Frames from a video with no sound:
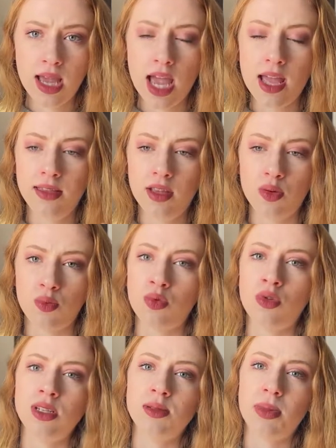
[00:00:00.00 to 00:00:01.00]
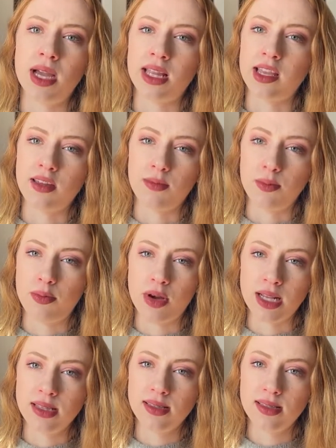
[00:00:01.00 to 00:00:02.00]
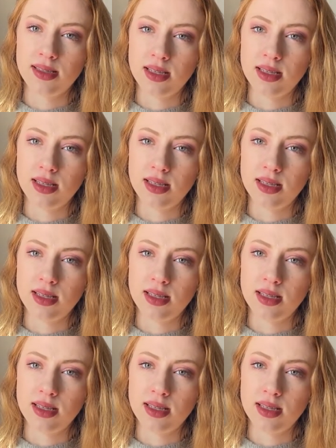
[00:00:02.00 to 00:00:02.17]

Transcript: and they're ruled by, like, a prince,